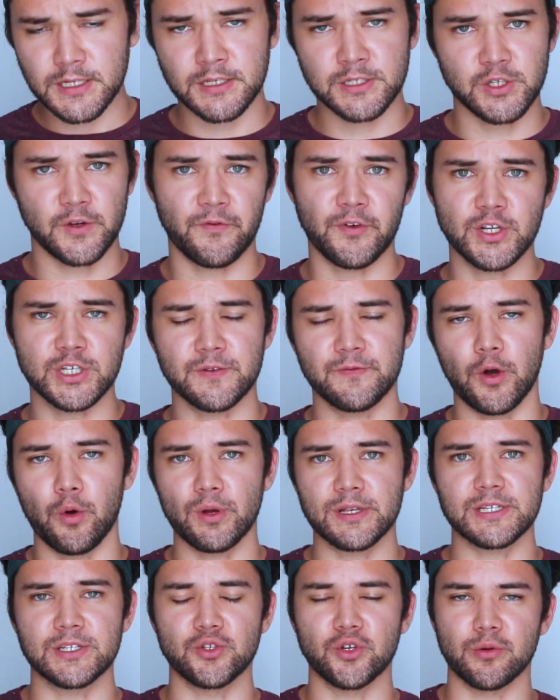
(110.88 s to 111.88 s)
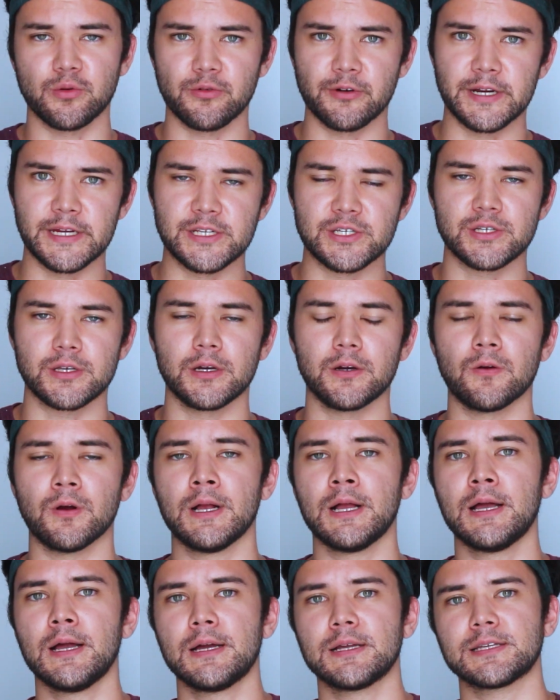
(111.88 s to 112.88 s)
So first of all, what's the normal range? So
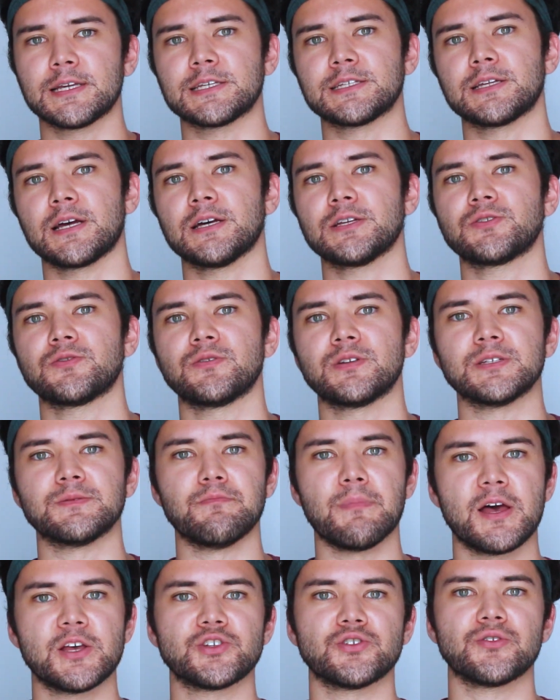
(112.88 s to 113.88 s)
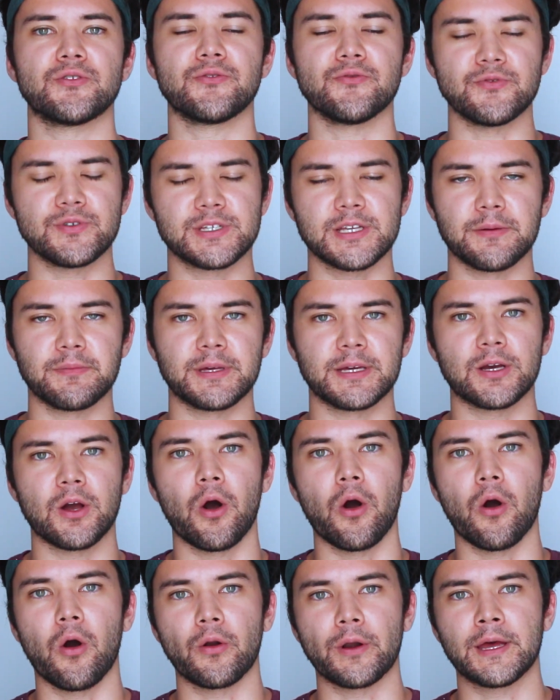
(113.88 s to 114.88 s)
testosterone is measured through something
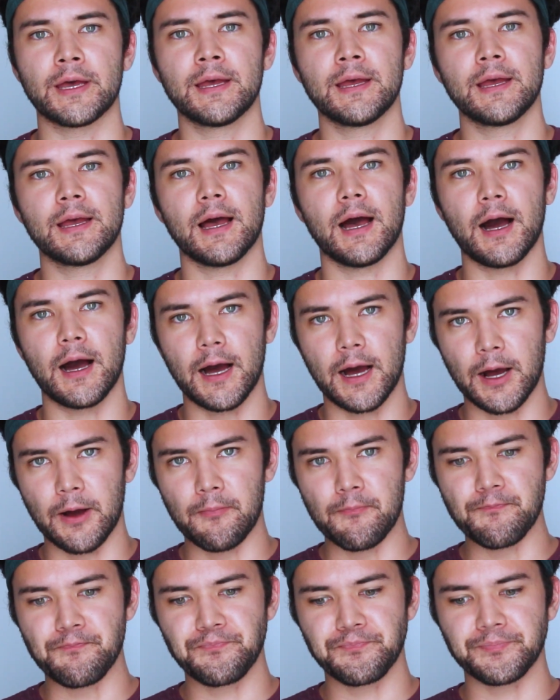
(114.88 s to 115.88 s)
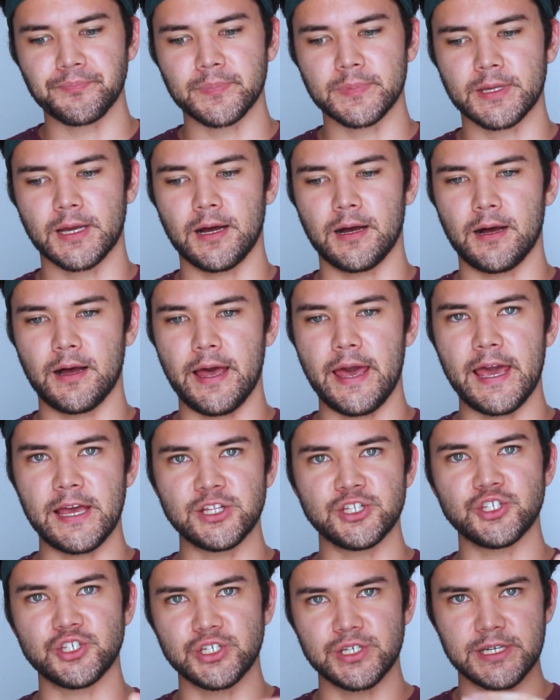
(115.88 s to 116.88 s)
called um, uh,
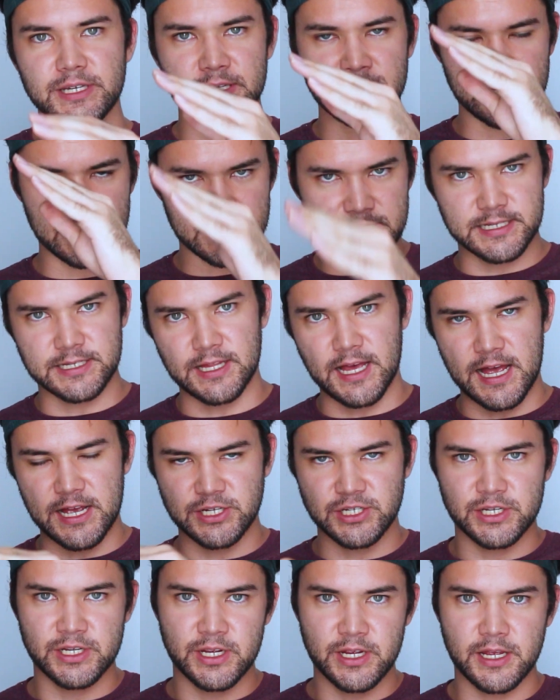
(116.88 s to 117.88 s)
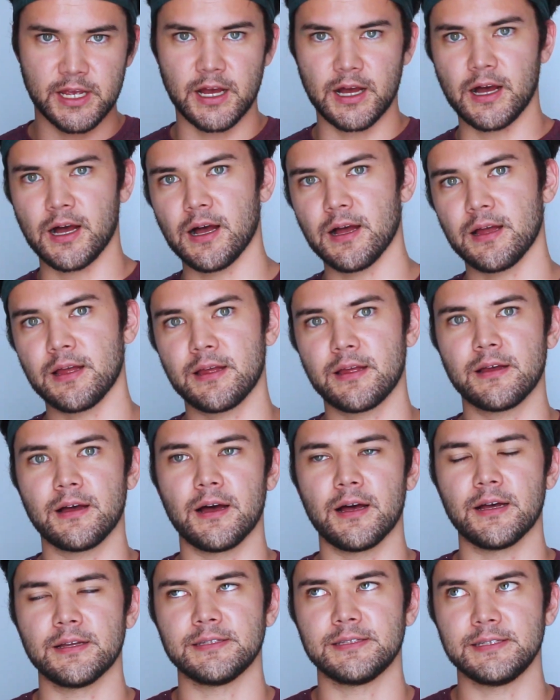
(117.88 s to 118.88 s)
ng slash uh,
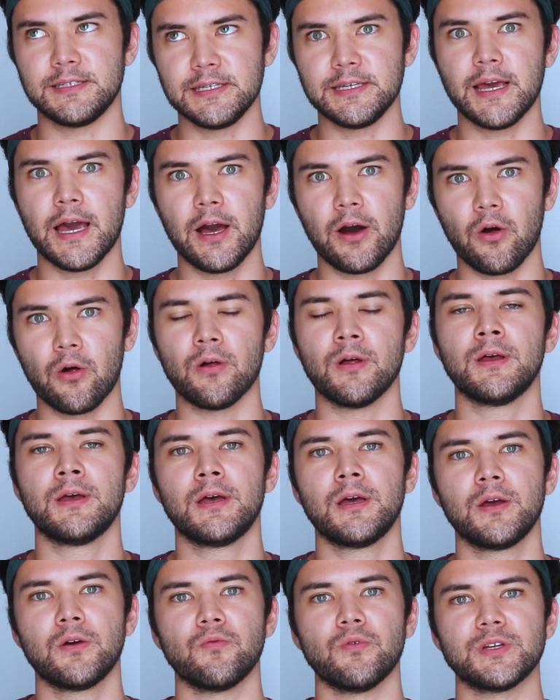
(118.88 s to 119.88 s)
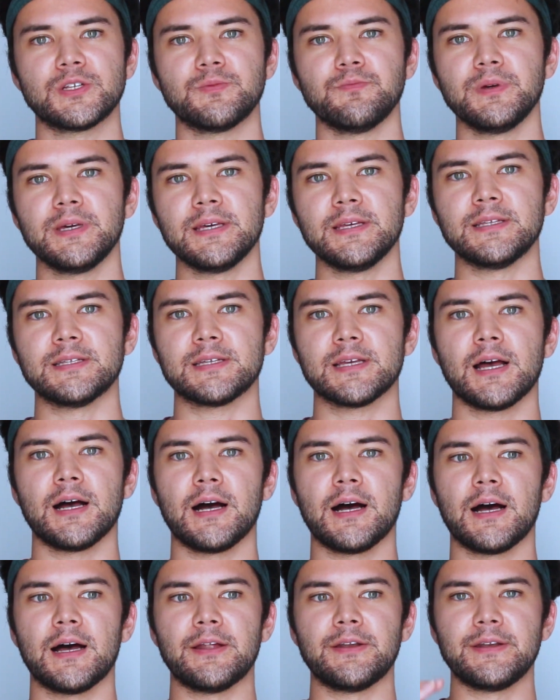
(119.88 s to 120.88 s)
uh, DL, which means
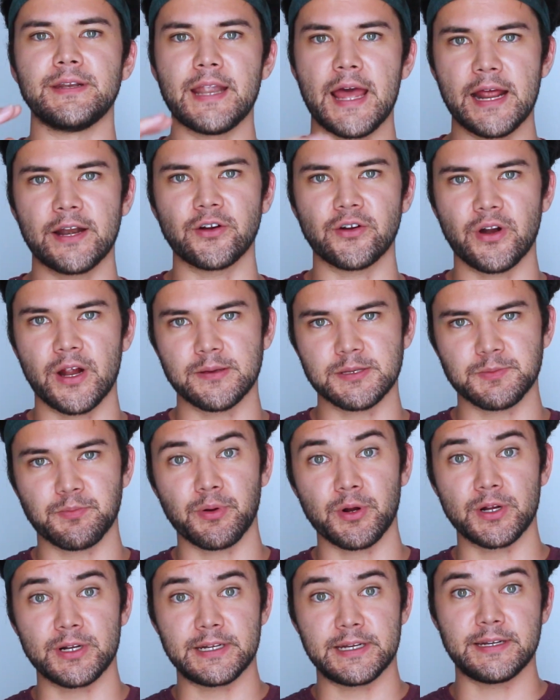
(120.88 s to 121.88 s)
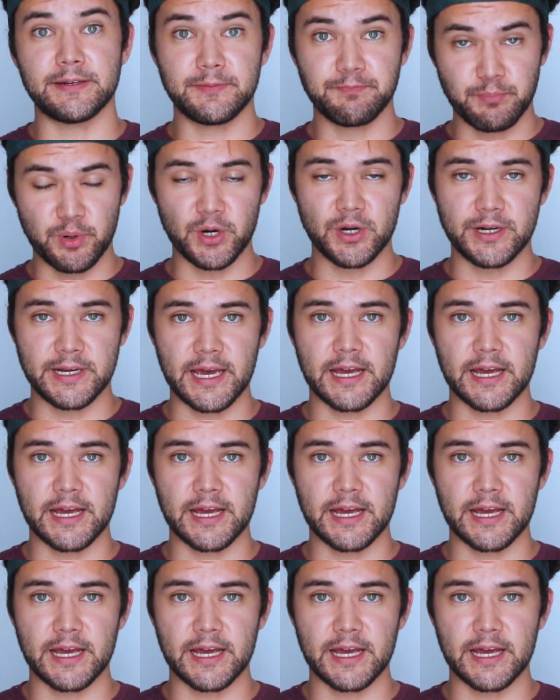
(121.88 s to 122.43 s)
uh, nanograms per per